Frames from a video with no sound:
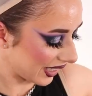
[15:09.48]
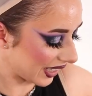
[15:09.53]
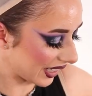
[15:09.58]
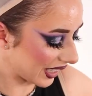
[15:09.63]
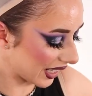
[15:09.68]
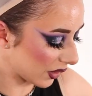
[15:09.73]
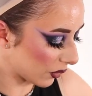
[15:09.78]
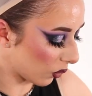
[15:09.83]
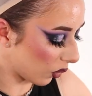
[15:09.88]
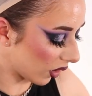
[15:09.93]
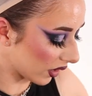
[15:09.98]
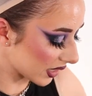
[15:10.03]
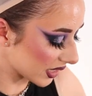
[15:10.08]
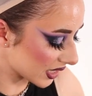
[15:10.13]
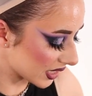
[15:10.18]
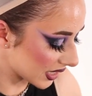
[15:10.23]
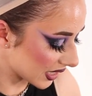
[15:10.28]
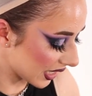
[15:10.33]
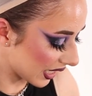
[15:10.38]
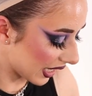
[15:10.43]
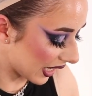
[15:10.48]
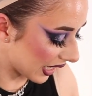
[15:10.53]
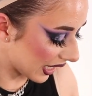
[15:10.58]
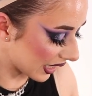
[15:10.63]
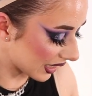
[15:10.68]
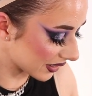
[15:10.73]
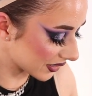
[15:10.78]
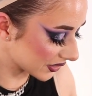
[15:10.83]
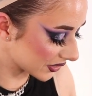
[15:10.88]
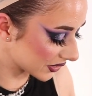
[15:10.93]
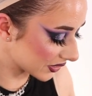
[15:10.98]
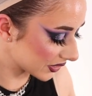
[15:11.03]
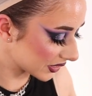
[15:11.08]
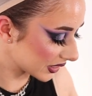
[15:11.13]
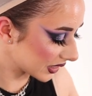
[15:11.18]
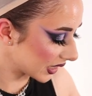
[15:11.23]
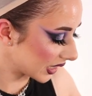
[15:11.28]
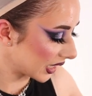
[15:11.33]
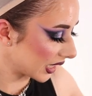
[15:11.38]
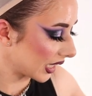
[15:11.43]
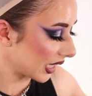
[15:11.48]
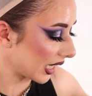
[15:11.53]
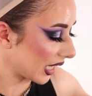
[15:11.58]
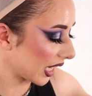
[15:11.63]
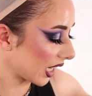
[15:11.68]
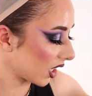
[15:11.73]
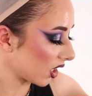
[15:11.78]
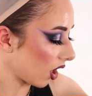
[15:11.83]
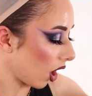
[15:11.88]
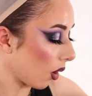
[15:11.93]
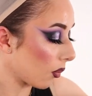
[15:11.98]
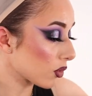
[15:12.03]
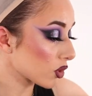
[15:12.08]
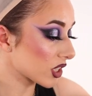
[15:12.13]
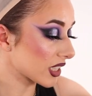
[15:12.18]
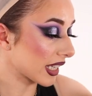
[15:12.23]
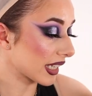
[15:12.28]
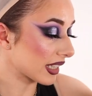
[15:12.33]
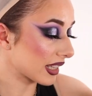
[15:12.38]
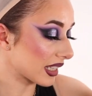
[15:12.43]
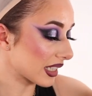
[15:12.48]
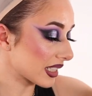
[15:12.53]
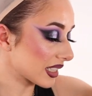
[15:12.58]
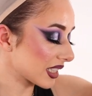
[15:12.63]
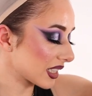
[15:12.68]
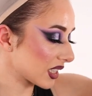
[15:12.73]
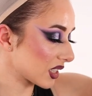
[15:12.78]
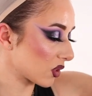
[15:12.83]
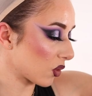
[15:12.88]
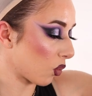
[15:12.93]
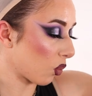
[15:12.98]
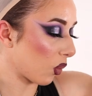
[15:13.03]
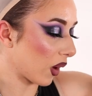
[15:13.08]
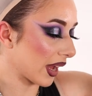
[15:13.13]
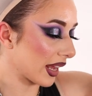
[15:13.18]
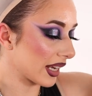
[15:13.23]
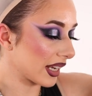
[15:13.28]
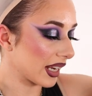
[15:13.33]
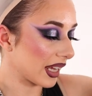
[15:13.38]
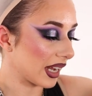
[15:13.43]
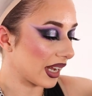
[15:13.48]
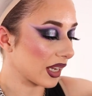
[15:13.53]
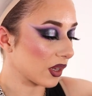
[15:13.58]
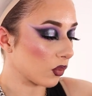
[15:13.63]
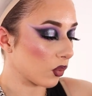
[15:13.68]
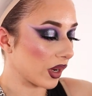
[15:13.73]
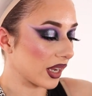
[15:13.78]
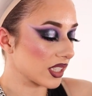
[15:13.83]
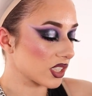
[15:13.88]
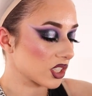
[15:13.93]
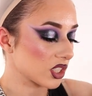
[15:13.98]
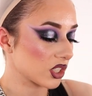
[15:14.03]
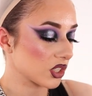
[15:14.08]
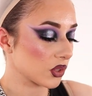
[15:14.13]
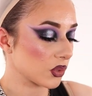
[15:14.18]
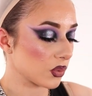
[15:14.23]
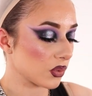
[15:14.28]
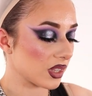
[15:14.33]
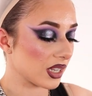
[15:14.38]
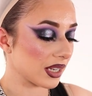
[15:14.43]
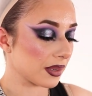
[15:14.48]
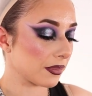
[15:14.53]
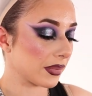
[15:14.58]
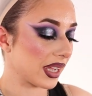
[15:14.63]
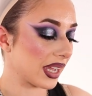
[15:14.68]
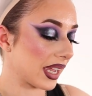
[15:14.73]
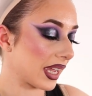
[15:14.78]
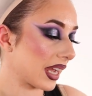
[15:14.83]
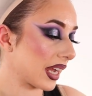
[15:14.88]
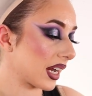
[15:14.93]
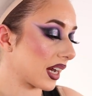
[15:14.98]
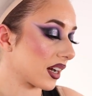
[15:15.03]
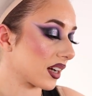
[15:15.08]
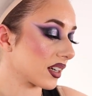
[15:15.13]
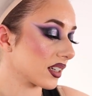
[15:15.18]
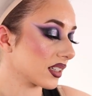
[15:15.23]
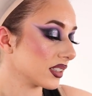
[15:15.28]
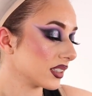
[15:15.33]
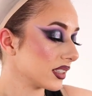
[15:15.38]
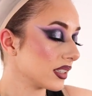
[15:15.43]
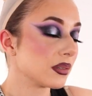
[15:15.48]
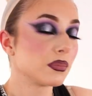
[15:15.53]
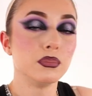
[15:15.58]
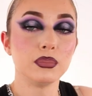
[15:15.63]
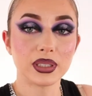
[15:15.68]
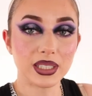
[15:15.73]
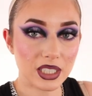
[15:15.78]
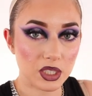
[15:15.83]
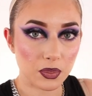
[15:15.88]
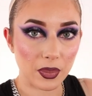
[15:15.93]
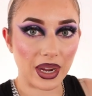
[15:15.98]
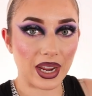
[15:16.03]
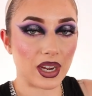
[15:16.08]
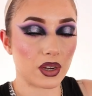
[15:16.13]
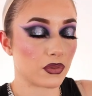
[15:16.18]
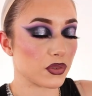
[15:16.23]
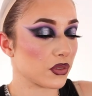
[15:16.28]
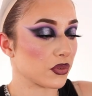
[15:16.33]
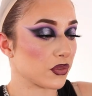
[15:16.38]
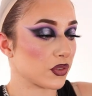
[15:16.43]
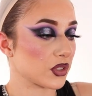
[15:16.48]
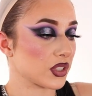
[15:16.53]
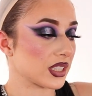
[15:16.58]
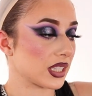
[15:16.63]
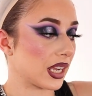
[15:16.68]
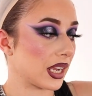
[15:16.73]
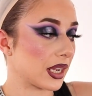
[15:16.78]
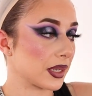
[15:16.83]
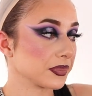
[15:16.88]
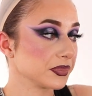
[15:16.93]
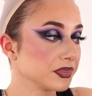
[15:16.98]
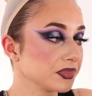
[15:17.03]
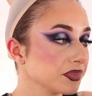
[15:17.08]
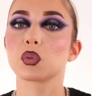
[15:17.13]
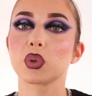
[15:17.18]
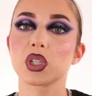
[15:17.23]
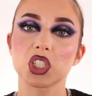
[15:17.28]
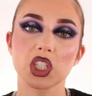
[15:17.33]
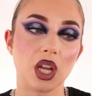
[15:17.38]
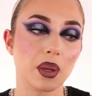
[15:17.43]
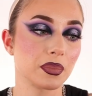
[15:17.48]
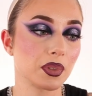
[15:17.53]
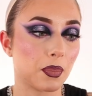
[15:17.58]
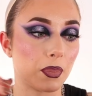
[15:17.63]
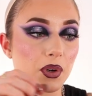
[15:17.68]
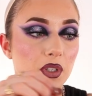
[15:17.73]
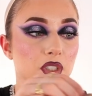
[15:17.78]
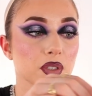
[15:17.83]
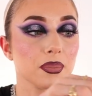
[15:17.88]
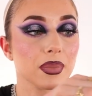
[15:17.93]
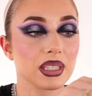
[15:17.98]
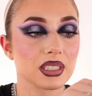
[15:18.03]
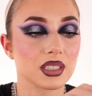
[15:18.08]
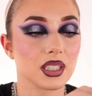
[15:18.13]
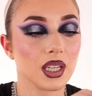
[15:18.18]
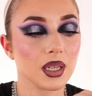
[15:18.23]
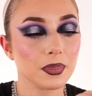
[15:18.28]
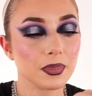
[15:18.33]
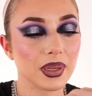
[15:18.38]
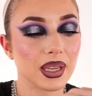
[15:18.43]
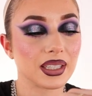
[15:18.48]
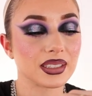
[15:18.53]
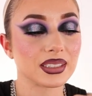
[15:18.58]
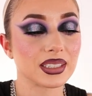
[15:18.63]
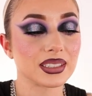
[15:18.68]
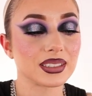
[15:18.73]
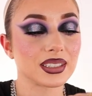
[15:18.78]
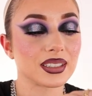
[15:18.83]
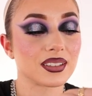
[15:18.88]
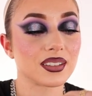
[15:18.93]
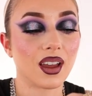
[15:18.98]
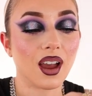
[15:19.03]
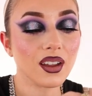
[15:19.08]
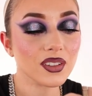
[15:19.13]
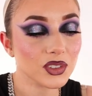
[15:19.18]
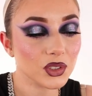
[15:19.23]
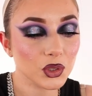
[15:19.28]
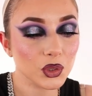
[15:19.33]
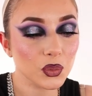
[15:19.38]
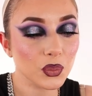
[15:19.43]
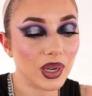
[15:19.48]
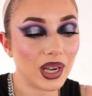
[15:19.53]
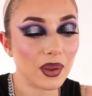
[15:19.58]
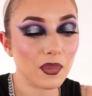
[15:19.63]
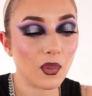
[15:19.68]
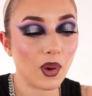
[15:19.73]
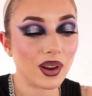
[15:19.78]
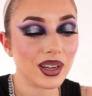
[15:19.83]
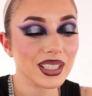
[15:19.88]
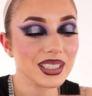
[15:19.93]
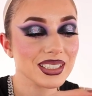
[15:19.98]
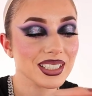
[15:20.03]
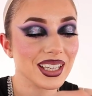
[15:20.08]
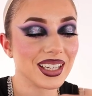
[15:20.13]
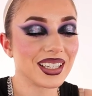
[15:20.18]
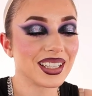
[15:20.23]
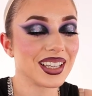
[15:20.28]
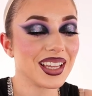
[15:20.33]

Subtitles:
And I wanted to have hair almost like this when I went to dye my hair, bleach my hair for the first time, which the person messed up and they did not do what I wanted.